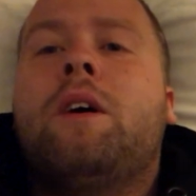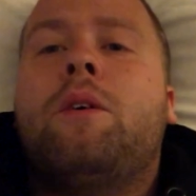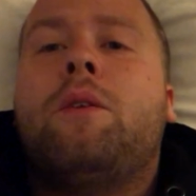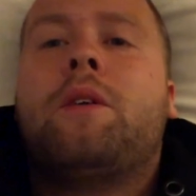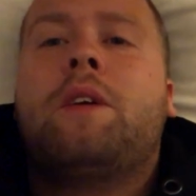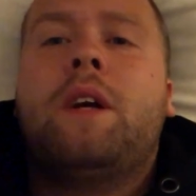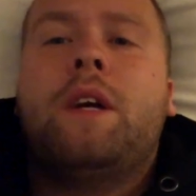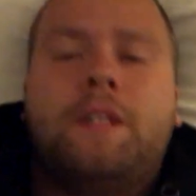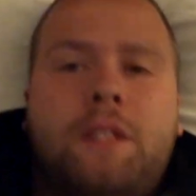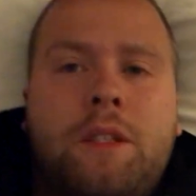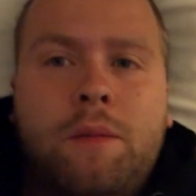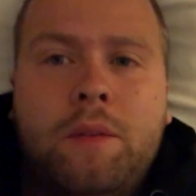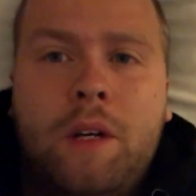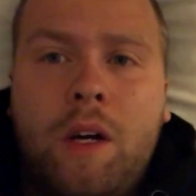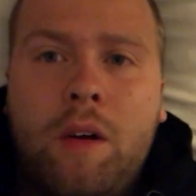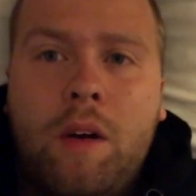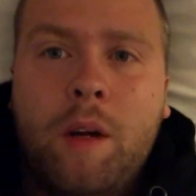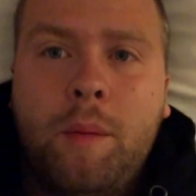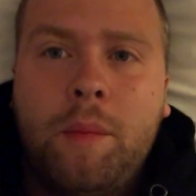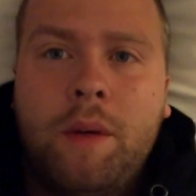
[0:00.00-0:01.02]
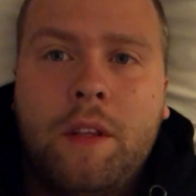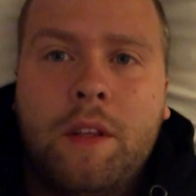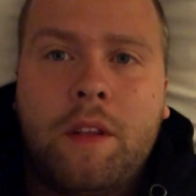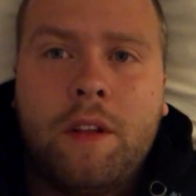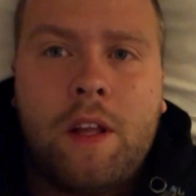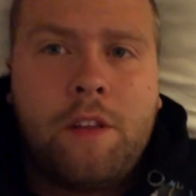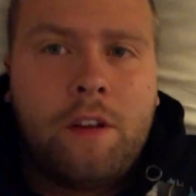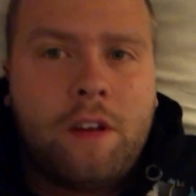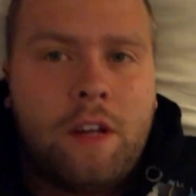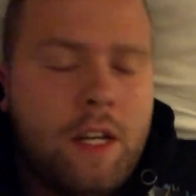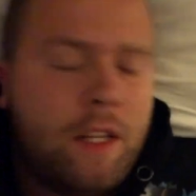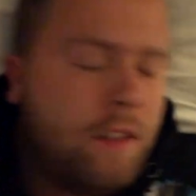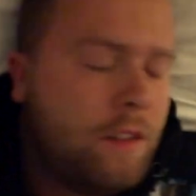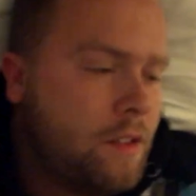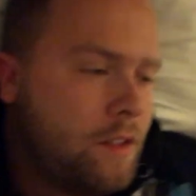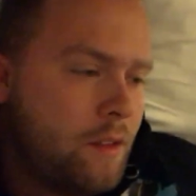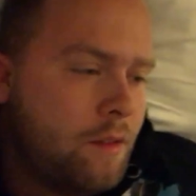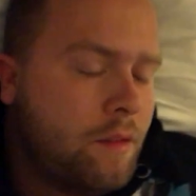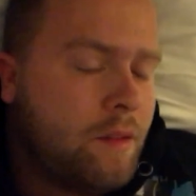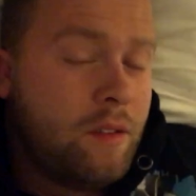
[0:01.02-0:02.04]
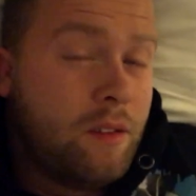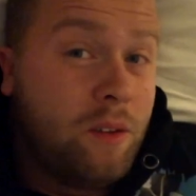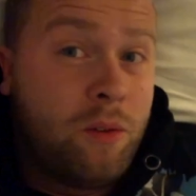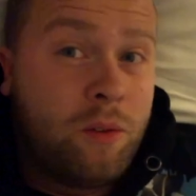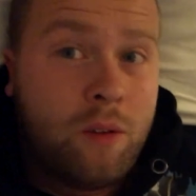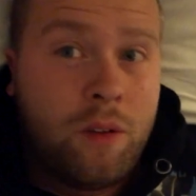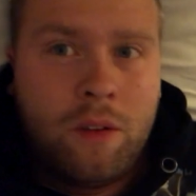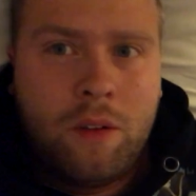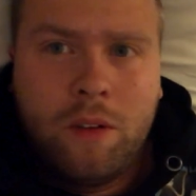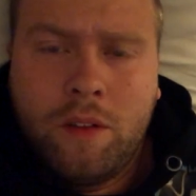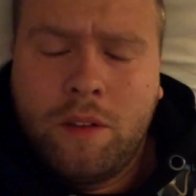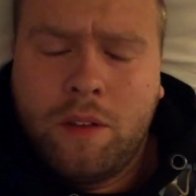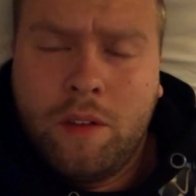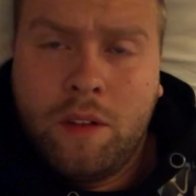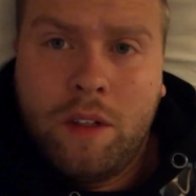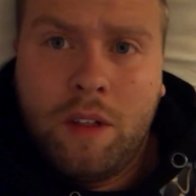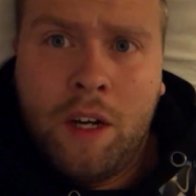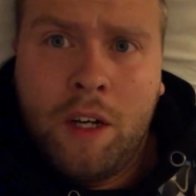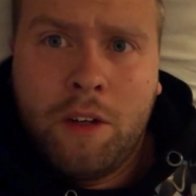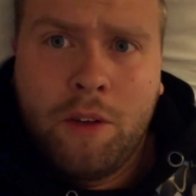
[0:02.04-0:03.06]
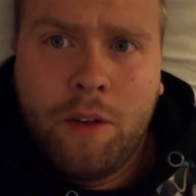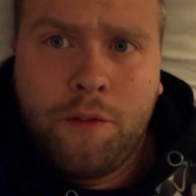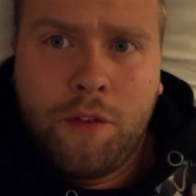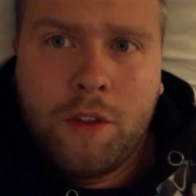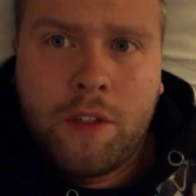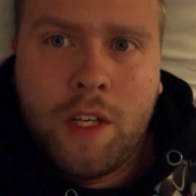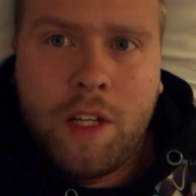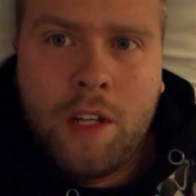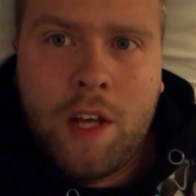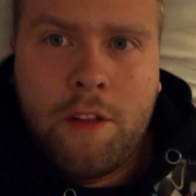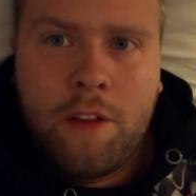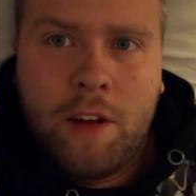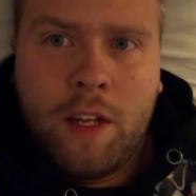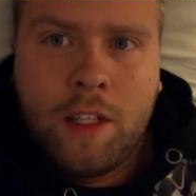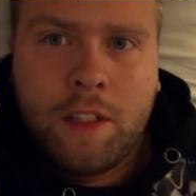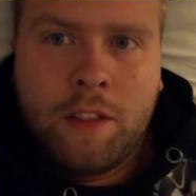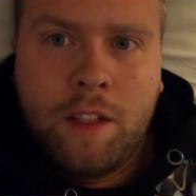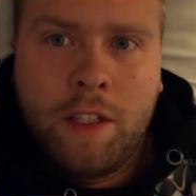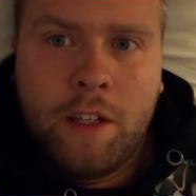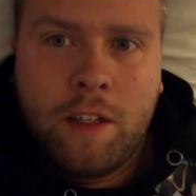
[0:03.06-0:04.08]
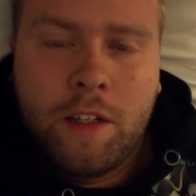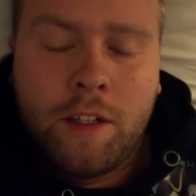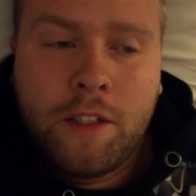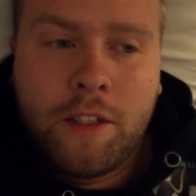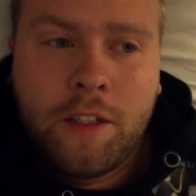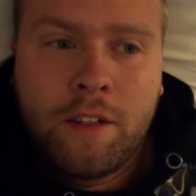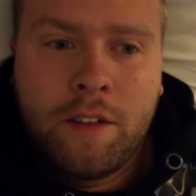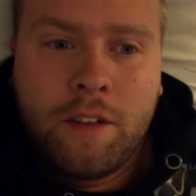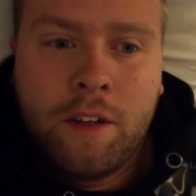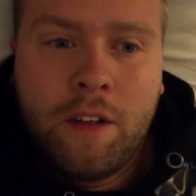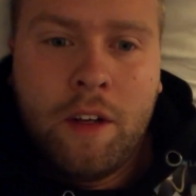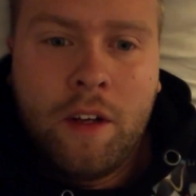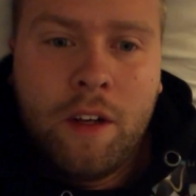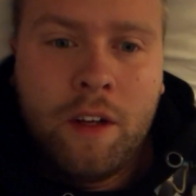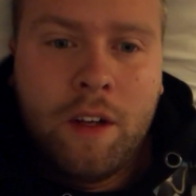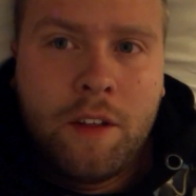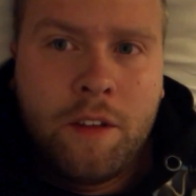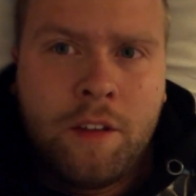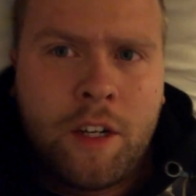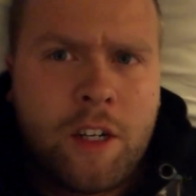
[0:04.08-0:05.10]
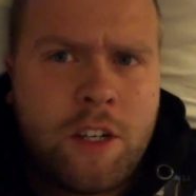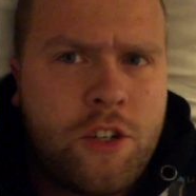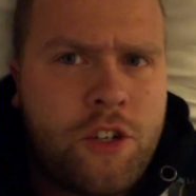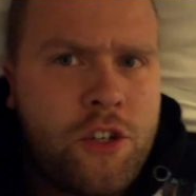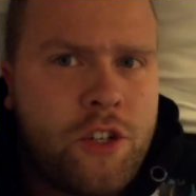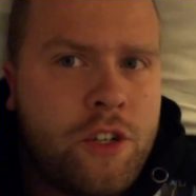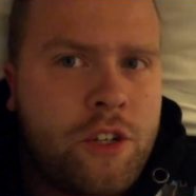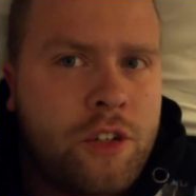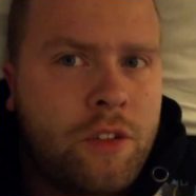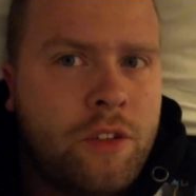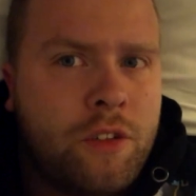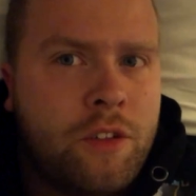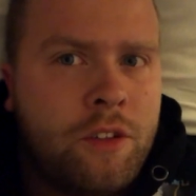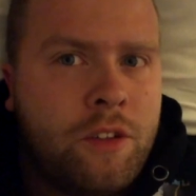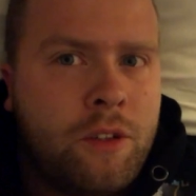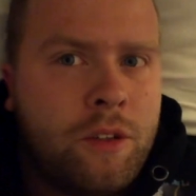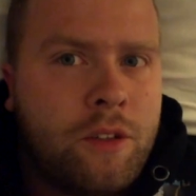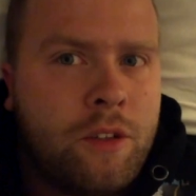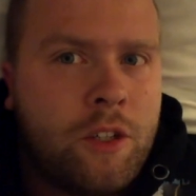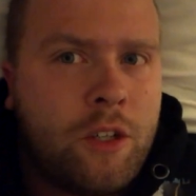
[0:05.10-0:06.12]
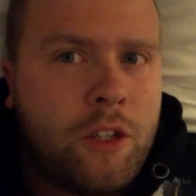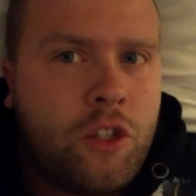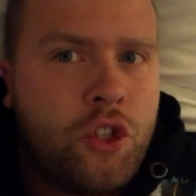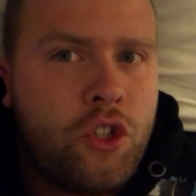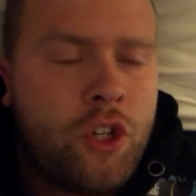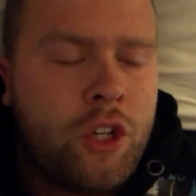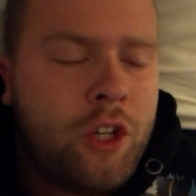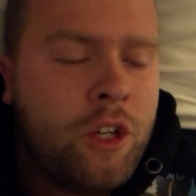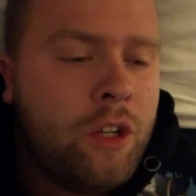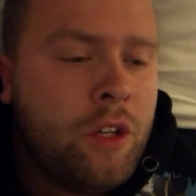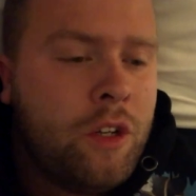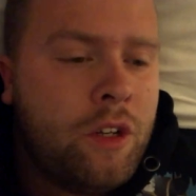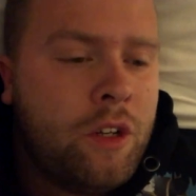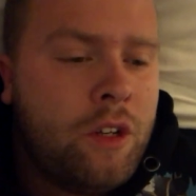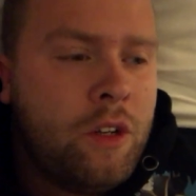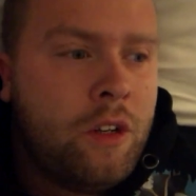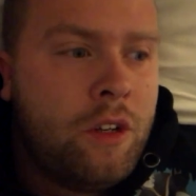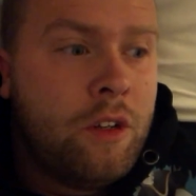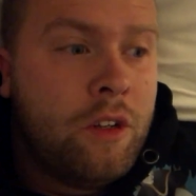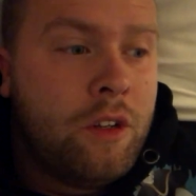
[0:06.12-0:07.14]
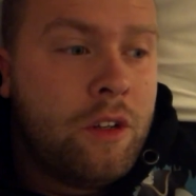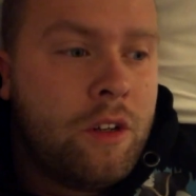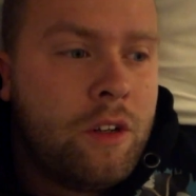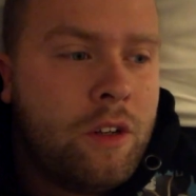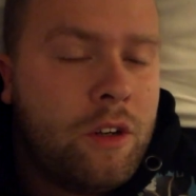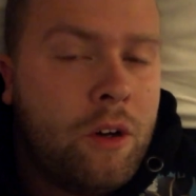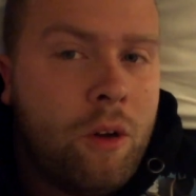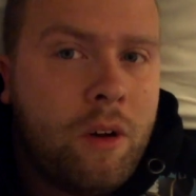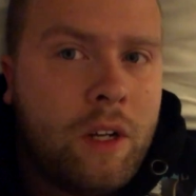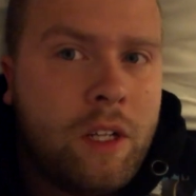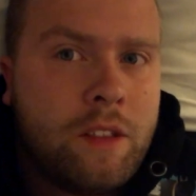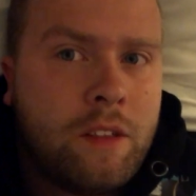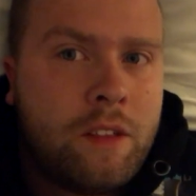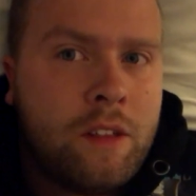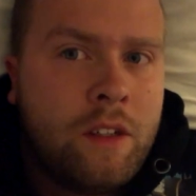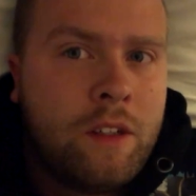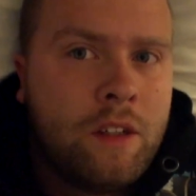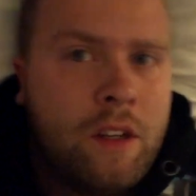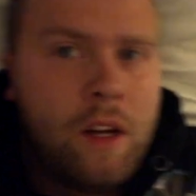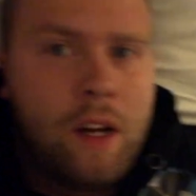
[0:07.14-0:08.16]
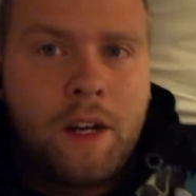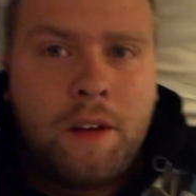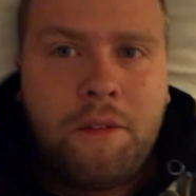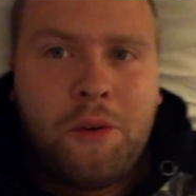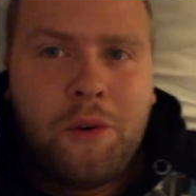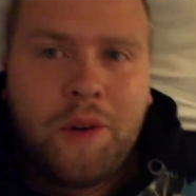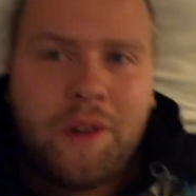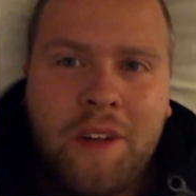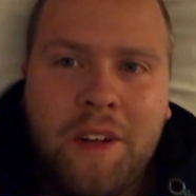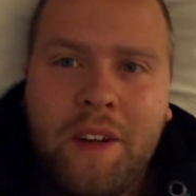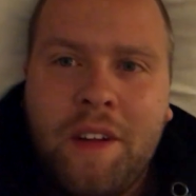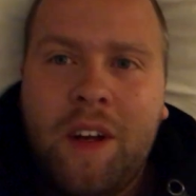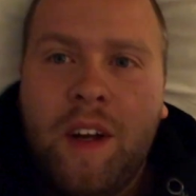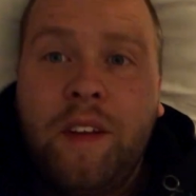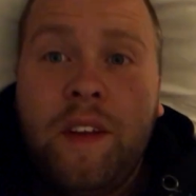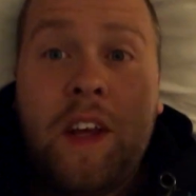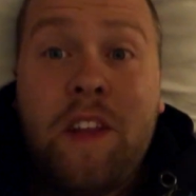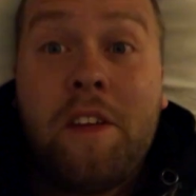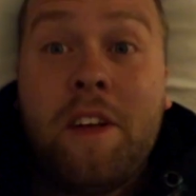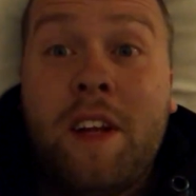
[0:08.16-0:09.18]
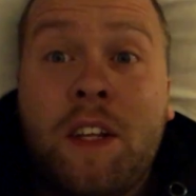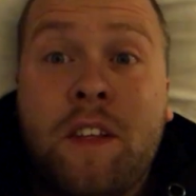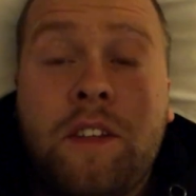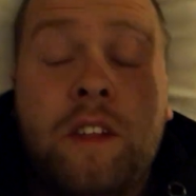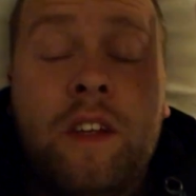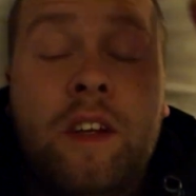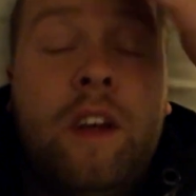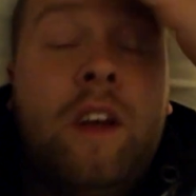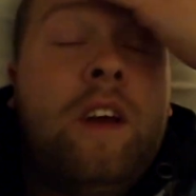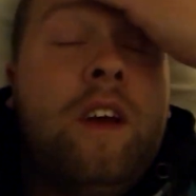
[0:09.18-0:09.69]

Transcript: Okay, so now I'm in the Netherlands. Or, I don't know if you say Netherlands in English. Dutch? Dutch? Holland? I have no idea. Netherlands.